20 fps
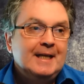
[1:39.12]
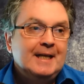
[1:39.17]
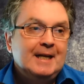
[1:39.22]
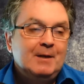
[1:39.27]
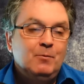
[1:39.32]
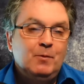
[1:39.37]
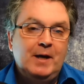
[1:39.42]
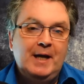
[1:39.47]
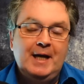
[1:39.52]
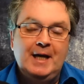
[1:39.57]

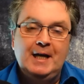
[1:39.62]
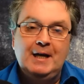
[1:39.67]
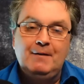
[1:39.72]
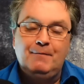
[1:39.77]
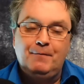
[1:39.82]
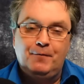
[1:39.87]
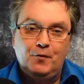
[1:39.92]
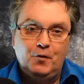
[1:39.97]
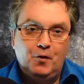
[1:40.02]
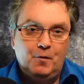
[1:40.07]
And we
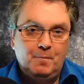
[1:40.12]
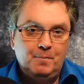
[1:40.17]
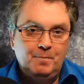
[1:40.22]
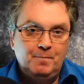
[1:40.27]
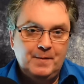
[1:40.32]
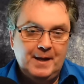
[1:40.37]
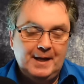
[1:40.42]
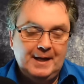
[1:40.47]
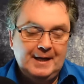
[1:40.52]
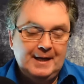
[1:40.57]
heard
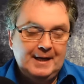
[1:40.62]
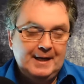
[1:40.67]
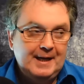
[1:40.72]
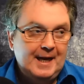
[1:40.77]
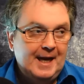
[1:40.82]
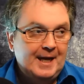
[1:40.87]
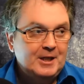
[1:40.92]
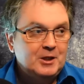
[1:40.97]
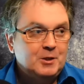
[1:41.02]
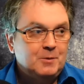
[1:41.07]
from uh,
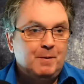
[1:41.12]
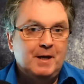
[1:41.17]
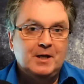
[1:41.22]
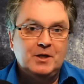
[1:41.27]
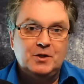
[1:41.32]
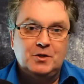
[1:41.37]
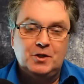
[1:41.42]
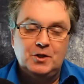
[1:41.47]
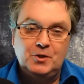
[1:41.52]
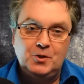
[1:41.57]

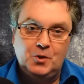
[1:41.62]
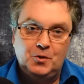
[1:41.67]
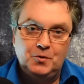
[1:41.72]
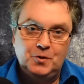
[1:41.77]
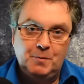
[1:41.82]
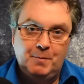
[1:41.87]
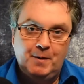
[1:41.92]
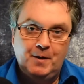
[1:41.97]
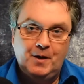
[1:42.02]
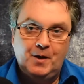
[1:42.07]
experts that
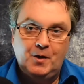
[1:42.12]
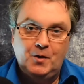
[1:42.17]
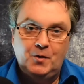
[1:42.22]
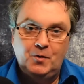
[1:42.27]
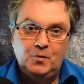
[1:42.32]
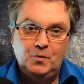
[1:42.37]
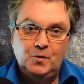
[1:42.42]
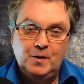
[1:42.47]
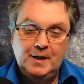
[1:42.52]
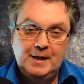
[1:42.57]
talked about
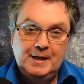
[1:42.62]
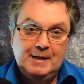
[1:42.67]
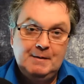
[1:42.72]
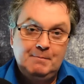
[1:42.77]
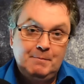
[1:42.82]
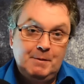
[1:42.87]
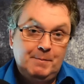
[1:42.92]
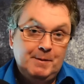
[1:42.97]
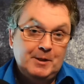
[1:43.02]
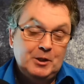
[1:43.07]
how
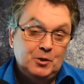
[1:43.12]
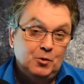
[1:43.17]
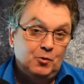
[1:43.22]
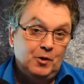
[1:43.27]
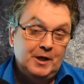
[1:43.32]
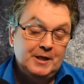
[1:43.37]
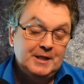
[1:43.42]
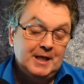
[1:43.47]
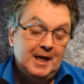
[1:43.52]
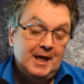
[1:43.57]
maybe
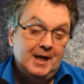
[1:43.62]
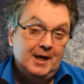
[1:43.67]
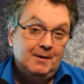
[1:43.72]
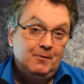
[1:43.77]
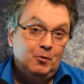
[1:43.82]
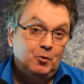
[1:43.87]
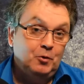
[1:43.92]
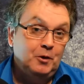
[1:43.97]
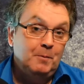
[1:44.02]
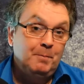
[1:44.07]
stories
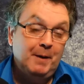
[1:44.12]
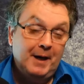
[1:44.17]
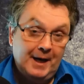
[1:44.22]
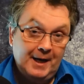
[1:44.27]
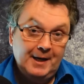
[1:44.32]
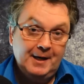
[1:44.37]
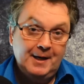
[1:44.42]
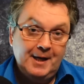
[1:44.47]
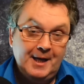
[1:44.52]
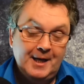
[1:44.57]
are only
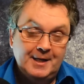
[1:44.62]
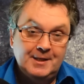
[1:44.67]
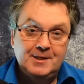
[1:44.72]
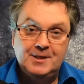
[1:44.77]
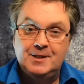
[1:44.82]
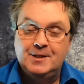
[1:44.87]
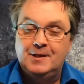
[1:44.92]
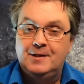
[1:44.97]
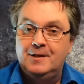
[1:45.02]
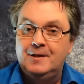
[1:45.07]
part of the
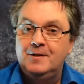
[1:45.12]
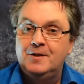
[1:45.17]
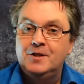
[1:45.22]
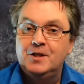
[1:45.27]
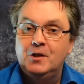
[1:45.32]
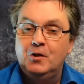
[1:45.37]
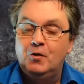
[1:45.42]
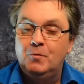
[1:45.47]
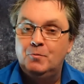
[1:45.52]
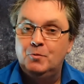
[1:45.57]
answer, and
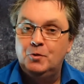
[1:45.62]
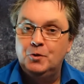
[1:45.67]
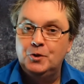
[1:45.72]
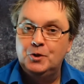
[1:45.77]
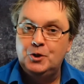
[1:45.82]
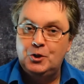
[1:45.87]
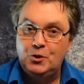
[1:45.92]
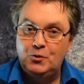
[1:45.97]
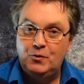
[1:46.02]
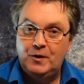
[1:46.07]
there's a lot more
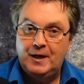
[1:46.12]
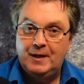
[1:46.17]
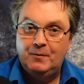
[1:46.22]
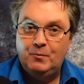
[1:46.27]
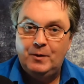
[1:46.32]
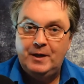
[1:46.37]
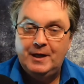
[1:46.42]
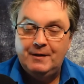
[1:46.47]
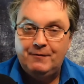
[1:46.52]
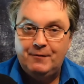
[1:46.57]
to it.
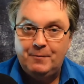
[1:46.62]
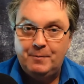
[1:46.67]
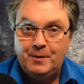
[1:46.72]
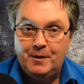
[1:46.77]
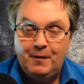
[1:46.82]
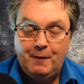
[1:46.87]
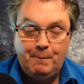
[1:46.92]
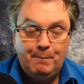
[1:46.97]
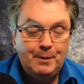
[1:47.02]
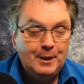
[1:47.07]
We heard from
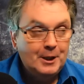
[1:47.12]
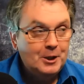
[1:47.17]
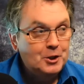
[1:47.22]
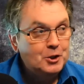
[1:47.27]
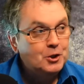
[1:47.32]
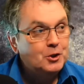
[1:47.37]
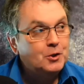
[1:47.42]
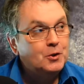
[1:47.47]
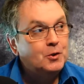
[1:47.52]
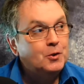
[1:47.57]
another
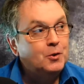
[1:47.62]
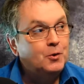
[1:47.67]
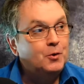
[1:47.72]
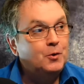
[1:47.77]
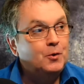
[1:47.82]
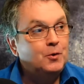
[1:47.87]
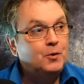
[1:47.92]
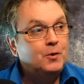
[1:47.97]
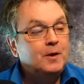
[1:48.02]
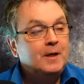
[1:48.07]
person
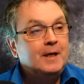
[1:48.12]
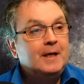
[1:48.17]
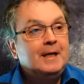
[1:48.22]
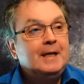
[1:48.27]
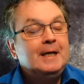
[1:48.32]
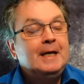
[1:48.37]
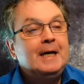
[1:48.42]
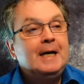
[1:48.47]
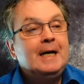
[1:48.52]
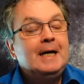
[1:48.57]
who
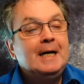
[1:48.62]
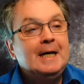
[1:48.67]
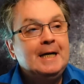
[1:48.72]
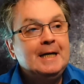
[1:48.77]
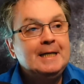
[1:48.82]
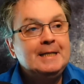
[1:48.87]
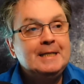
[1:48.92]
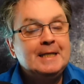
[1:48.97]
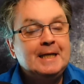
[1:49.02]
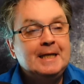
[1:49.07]

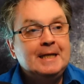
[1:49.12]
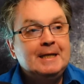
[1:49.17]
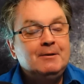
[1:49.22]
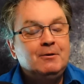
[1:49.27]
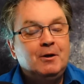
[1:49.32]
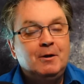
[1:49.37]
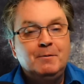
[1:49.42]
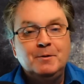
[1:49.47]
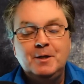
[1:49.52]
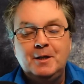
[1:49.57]
had, uh,
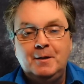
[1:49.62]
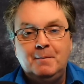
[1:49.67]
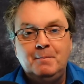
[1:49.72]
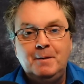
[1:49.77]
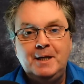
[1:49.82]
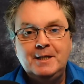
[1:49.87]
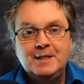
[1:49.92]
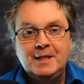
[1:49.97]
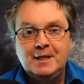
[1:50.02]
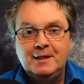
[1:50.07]
oh, it was an
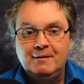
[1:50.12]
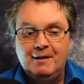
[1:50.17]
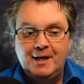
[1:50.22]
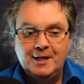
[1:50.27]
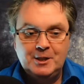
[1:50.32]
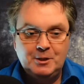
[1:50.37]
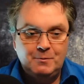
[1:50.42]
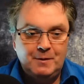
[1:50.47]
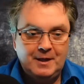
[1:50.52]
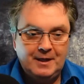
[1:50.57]
amazing
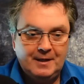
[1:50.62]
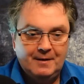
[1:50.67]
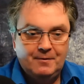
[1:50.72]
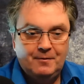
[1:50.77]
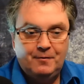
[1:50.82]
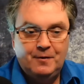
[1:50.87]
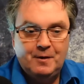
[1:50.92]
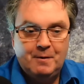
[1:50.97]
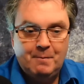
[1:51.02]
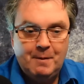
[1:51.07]
last week. I don't
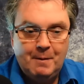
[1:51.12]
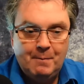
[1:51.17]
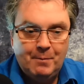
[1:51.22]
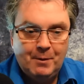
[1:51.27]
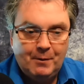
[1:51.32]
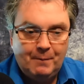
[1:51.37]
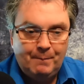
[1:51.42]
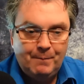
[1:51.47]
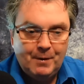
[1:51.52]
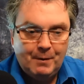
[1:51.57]
know if you
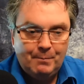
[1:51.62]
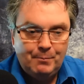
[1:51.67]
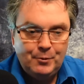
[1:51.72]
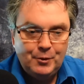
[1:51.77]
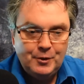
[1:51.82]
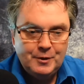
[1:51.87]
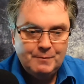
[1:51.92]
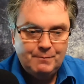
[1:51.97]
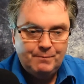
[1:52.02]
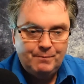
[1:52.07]
remember. I'll, I'll
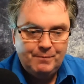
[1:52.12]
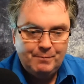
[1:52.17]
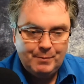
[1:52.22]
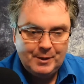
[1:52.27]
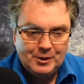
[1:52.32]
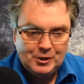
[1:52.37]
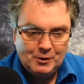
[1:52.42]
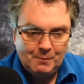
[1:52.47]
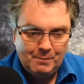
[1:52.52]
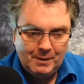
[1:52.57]
put his
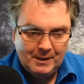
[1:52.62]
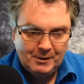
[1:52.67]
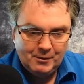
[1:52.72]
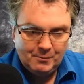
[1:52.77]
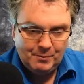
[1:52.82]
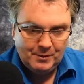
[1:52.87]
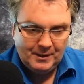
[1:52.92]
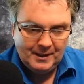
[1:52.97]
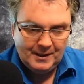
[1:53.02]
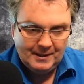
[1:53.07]
picture back
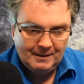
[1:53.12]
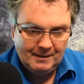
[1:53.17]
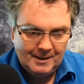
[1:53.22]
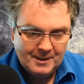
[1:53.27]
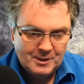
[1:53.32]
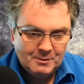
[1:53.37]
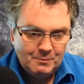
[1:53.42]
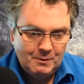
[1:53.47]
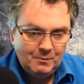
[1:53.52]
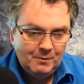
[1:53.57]
up again.
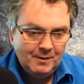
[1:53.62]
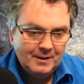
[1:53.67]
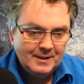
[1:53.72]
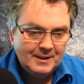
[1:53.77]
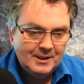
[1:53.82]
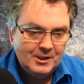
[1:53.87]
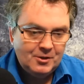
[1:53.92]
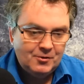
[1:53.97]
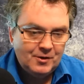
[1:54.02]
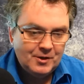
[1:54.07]
Last week we had
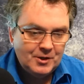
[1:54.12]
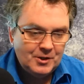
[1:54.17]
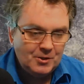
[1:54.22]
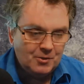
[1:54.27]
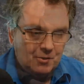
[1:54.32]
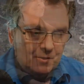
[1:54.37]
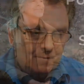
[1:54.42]
Chris